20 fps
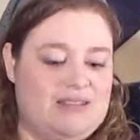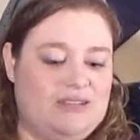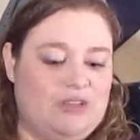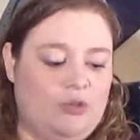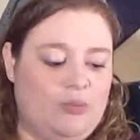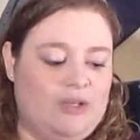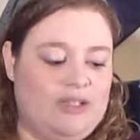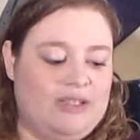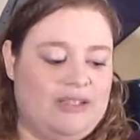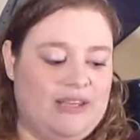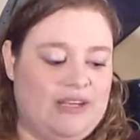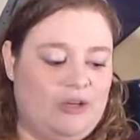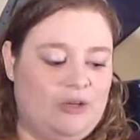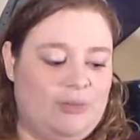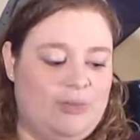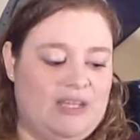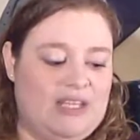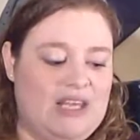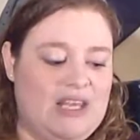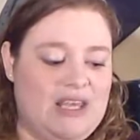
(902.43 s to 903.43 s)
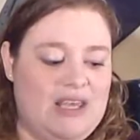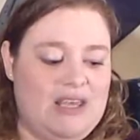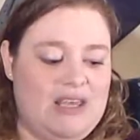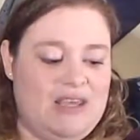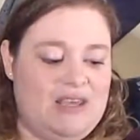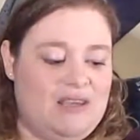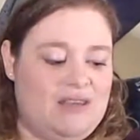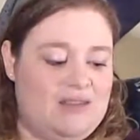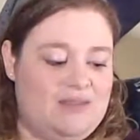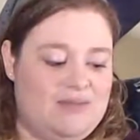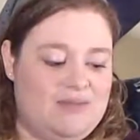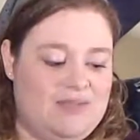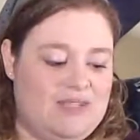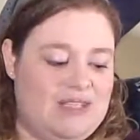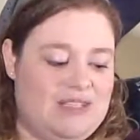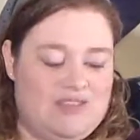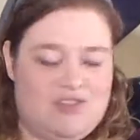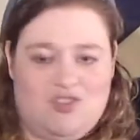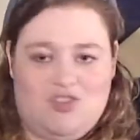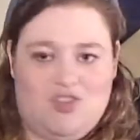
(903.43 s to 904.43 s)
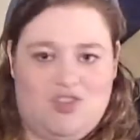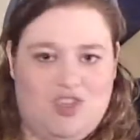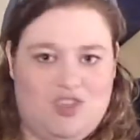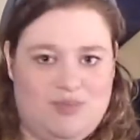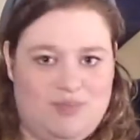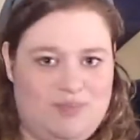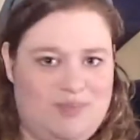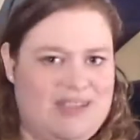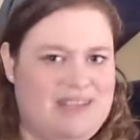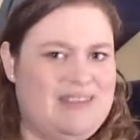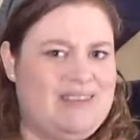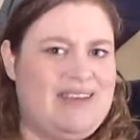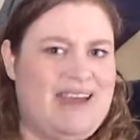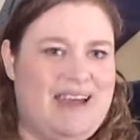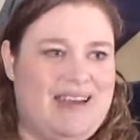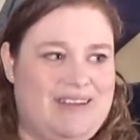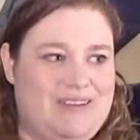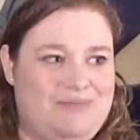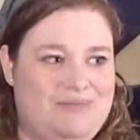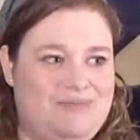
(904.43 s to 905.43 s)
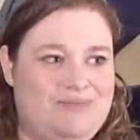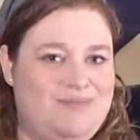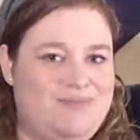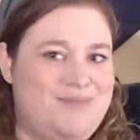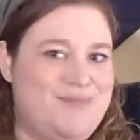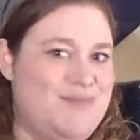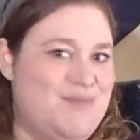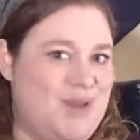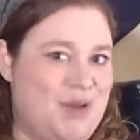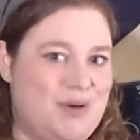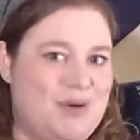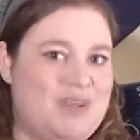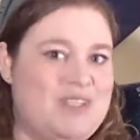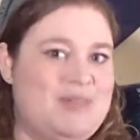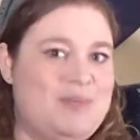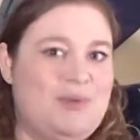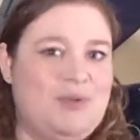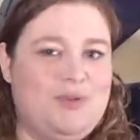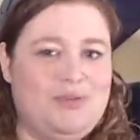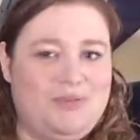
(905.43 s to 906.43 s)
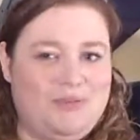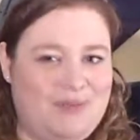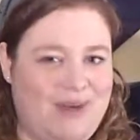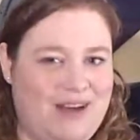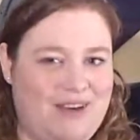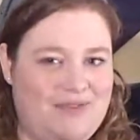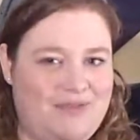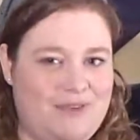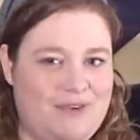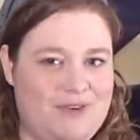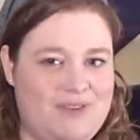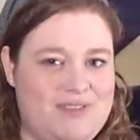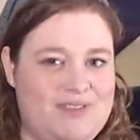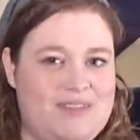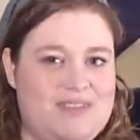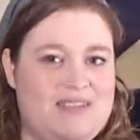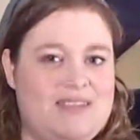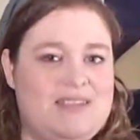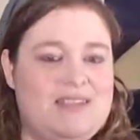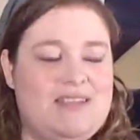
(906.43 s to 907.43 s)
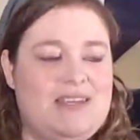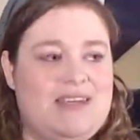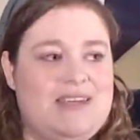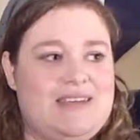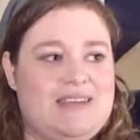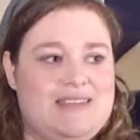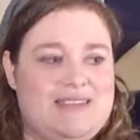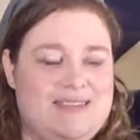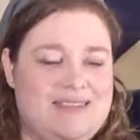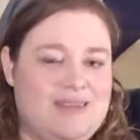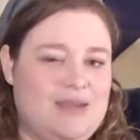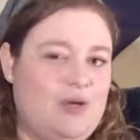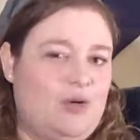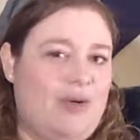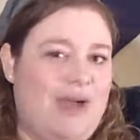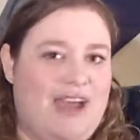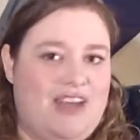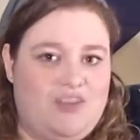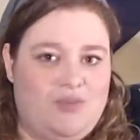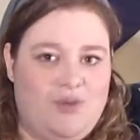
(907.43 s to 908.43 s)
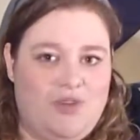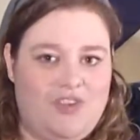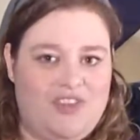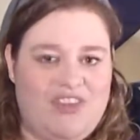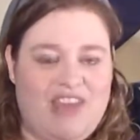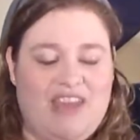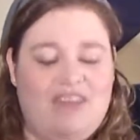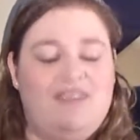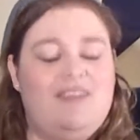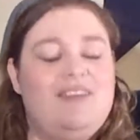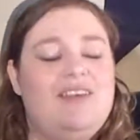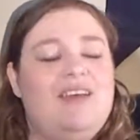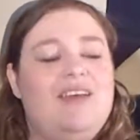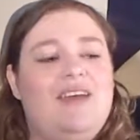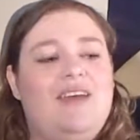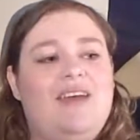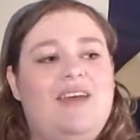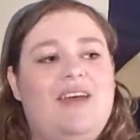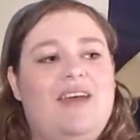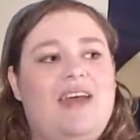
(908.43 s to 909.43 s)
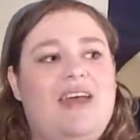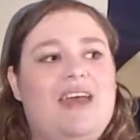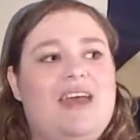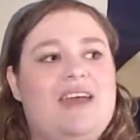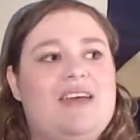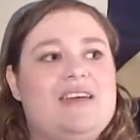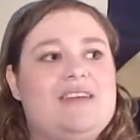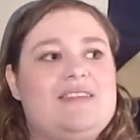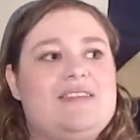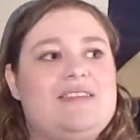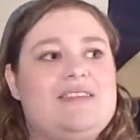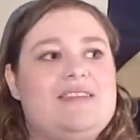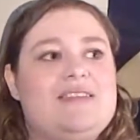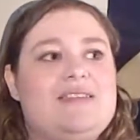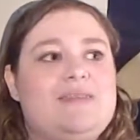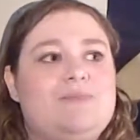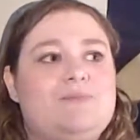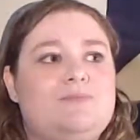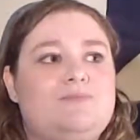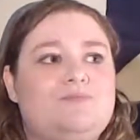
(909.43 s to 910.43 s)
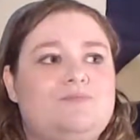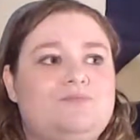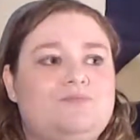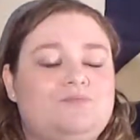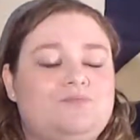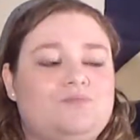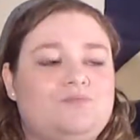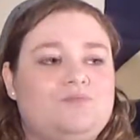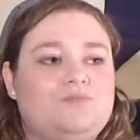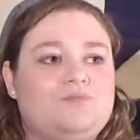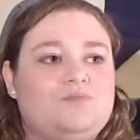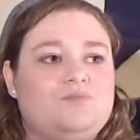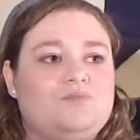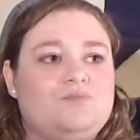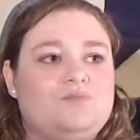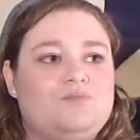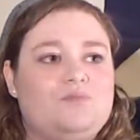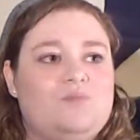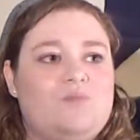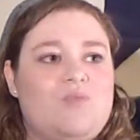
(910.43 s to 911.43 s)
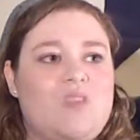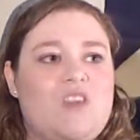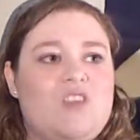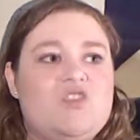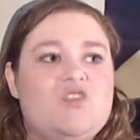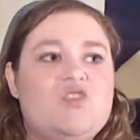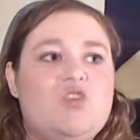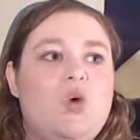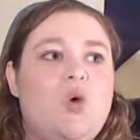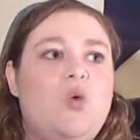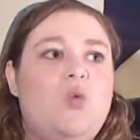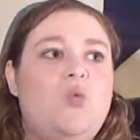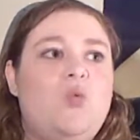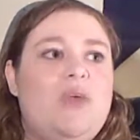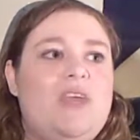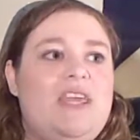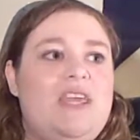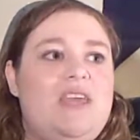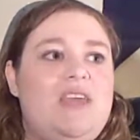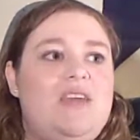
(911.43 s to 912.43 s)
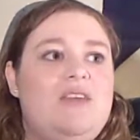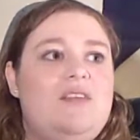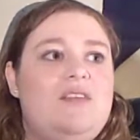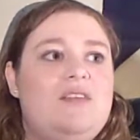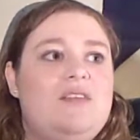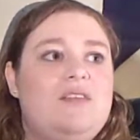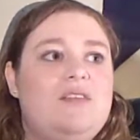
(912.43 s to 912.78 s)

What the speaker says: a little bit later, but it shouldn't be kind of noticeable right at first. It's a gradual thing. And so we